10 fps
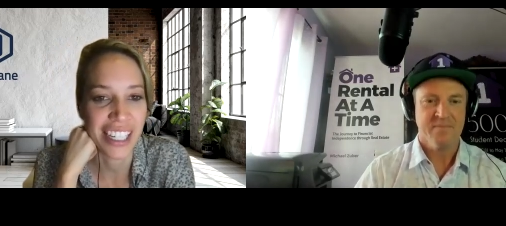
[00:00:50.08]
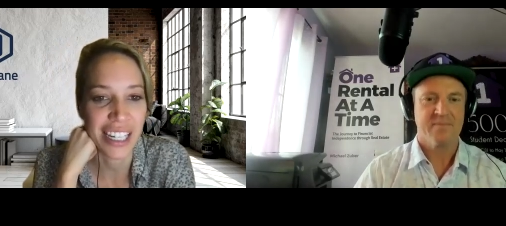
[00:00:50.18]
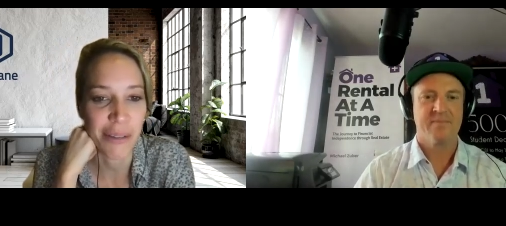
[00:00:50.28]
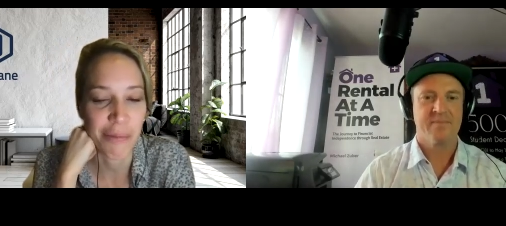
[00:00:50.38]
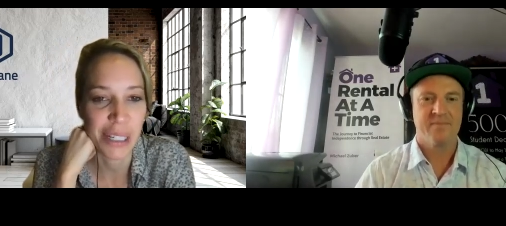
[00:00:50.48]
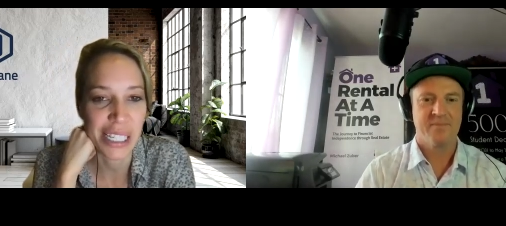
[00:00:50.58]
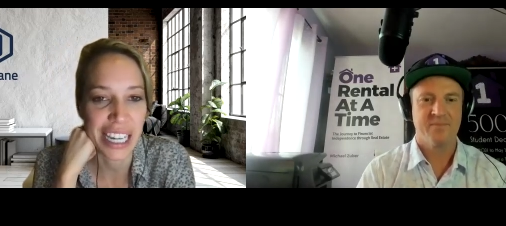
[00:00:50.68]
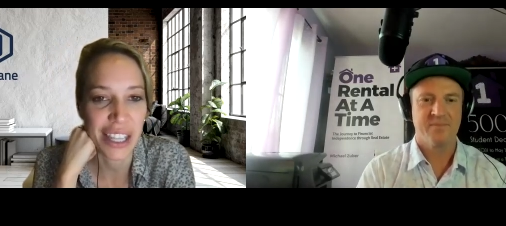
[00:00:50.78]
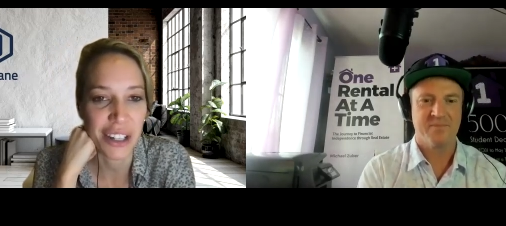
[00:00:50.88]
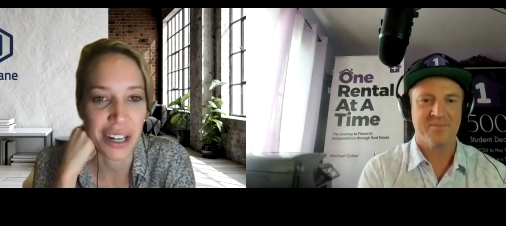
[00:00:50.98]
Speaker 1: Dana, put
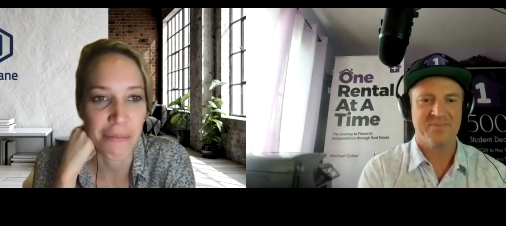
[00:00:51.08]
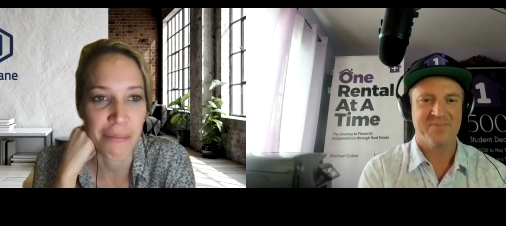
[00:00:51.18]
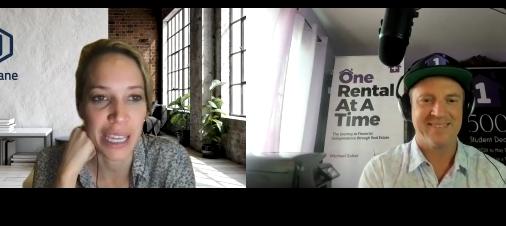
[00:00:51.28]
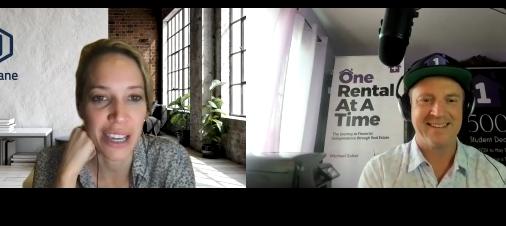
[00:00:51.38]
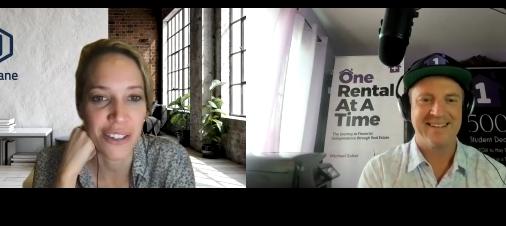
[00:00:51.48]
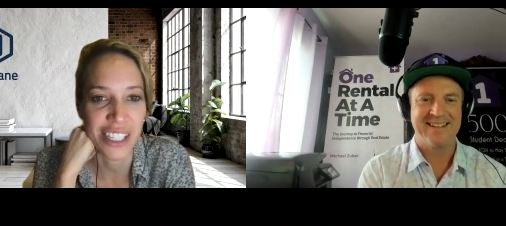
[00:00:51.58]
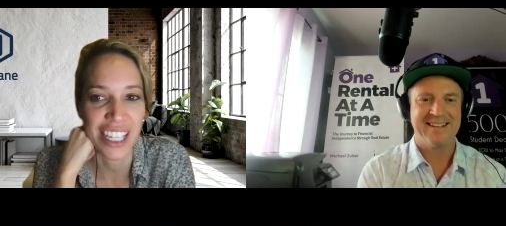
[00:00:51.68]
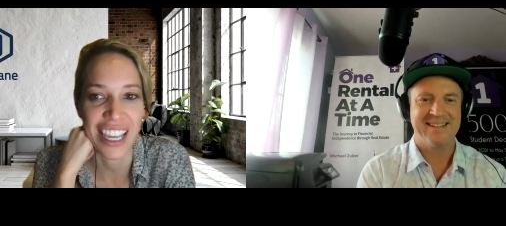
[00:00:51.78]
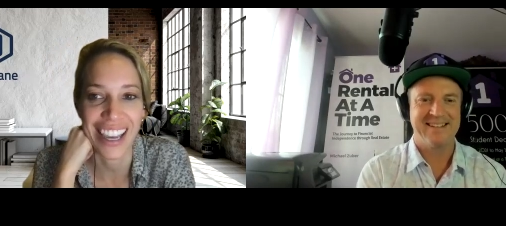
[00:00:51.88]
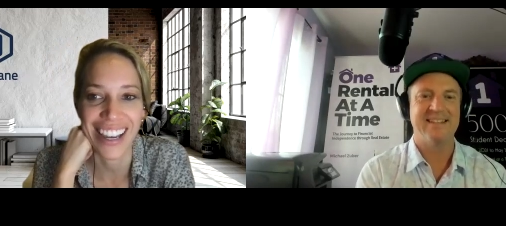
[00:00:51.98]
together a
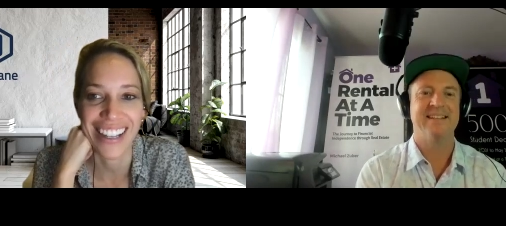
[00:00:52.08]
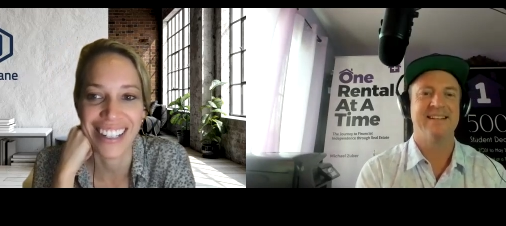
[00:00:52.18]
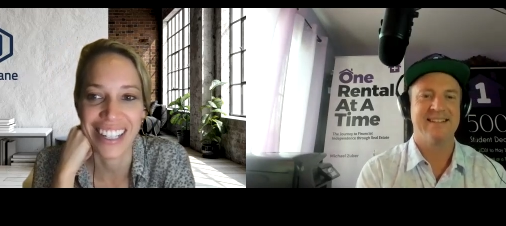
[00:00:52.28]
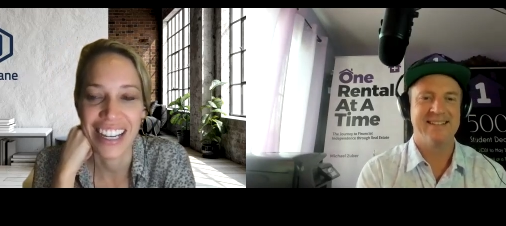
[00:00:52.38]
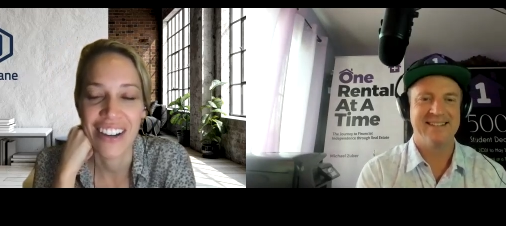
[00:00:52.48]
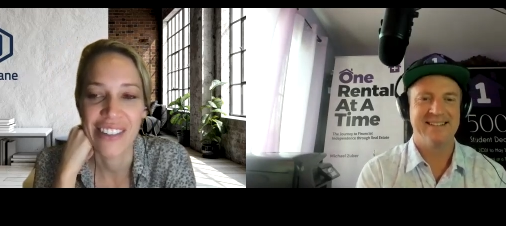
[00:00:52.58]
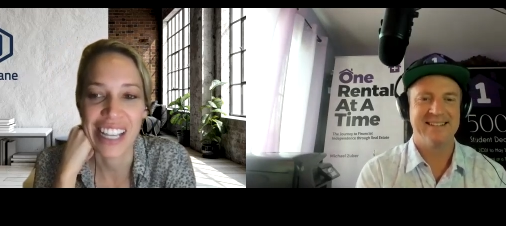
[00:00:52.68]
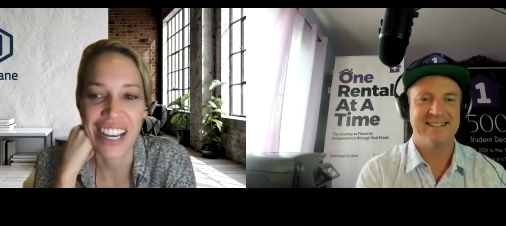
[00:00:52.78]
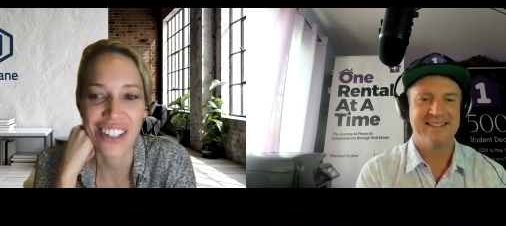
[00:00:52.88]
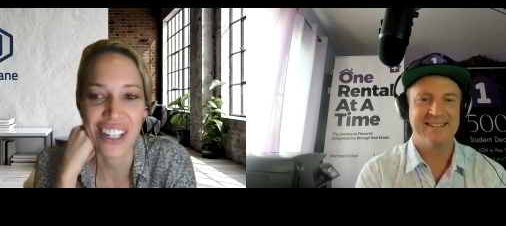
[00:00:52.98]
POC, and it's
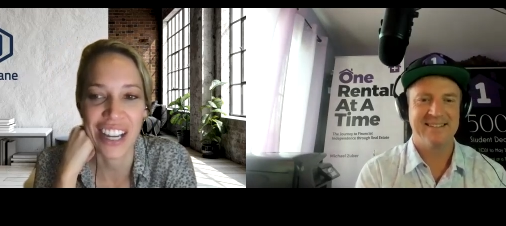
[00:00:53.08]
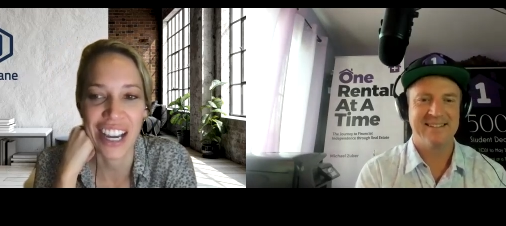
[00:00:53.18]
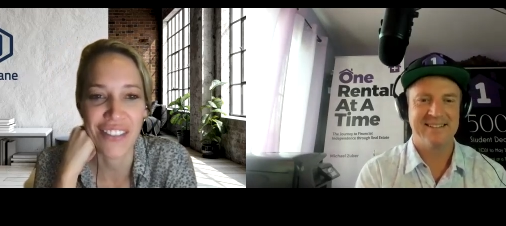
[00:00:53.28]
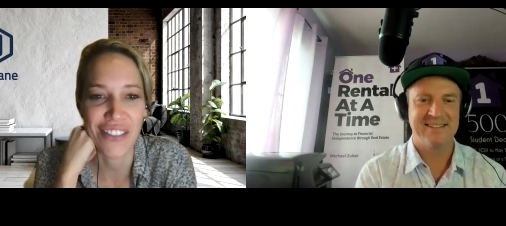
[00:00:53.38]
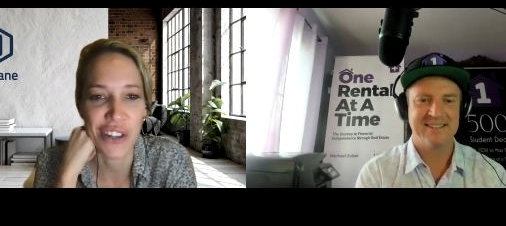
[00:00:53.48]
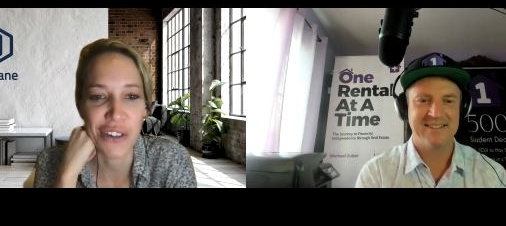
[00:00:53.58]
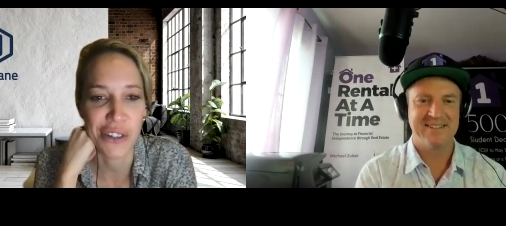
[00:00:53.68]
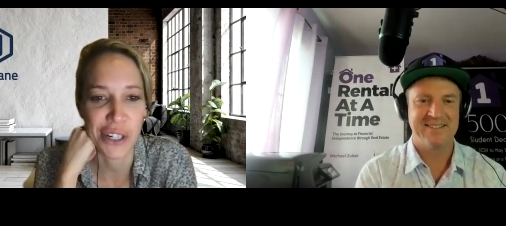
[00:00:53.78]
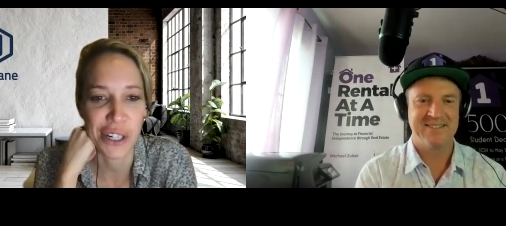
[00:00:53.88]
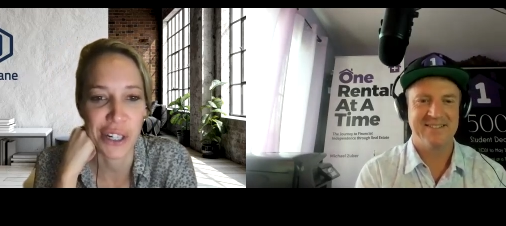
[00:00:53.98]
actually kind of a new
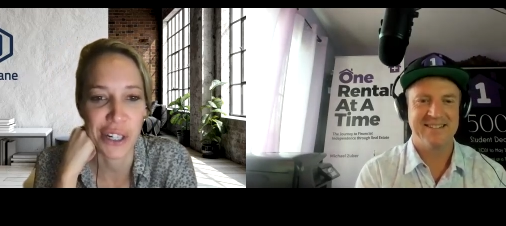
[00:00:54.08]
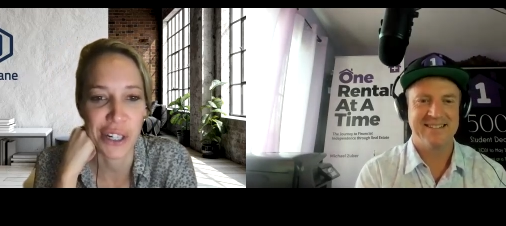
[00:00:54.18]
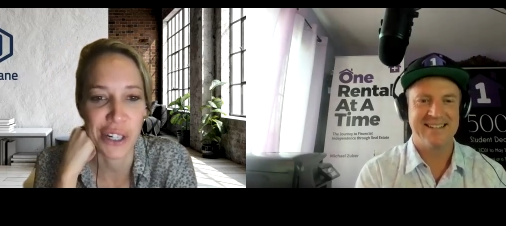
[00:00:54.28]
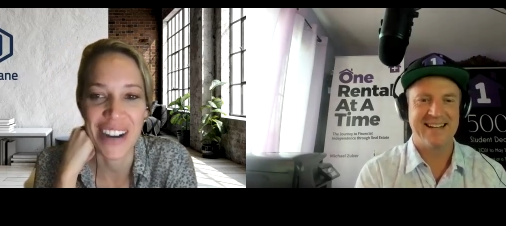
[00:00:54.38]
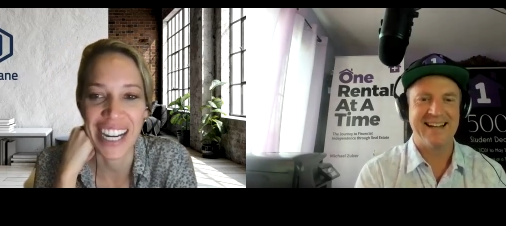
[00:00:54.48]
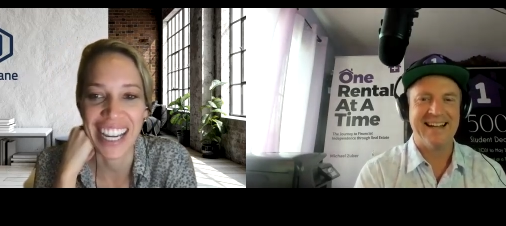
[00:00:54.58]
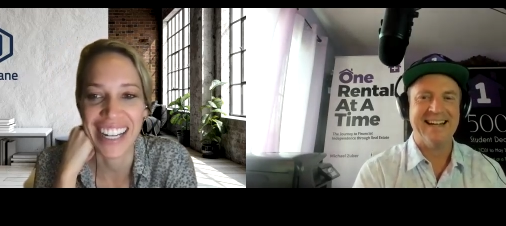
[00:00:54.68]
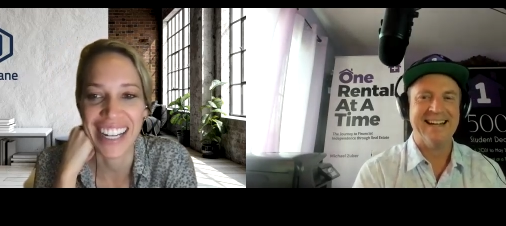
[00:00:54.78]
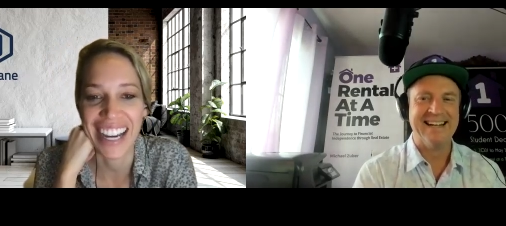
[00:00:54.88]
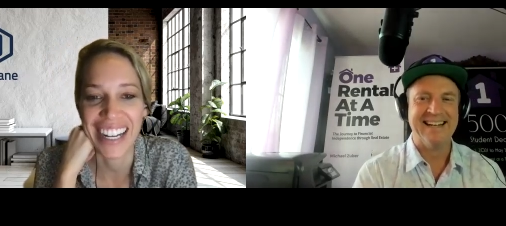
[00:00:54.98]
term um, I
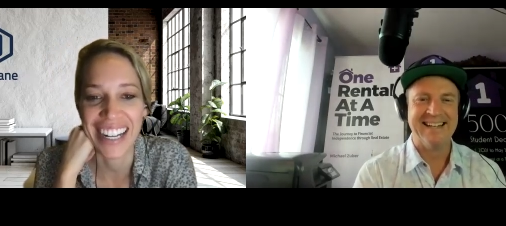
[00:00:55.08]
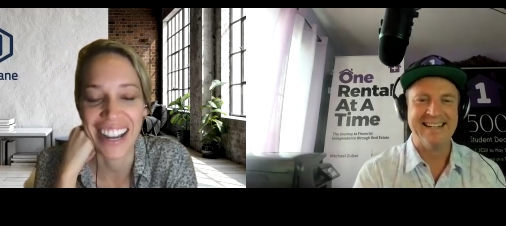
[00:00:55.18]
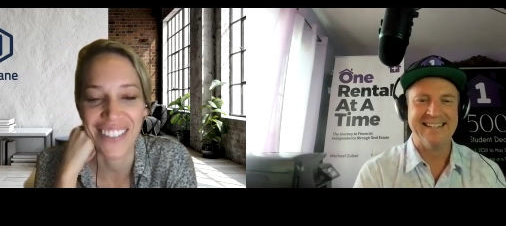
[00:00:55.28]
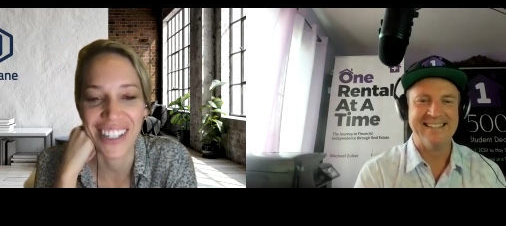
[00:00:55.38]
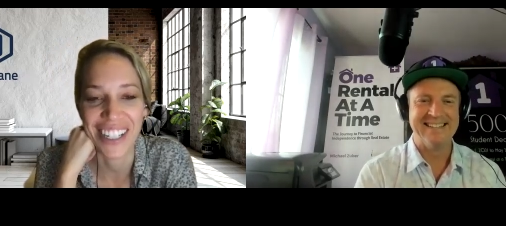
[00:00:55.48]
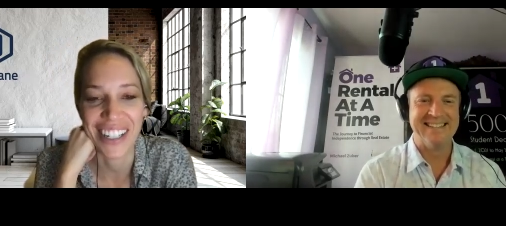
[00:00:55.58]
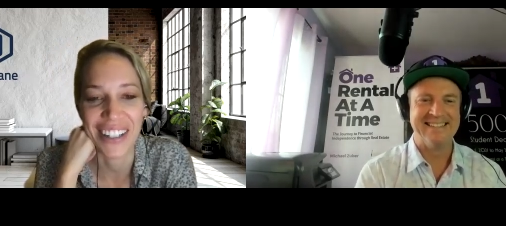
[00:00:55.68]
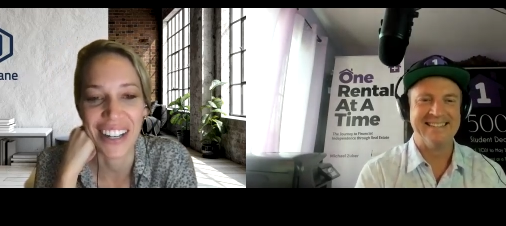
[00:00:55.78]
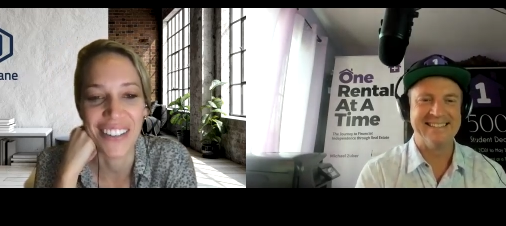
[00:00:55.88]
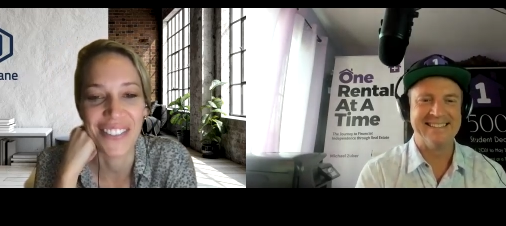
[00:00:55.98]
had I would never
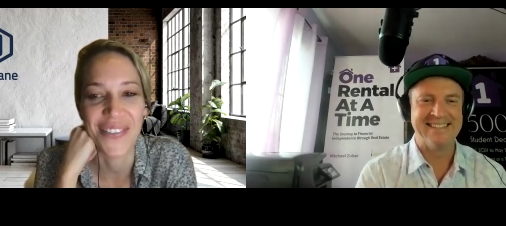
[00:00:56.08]
heard of,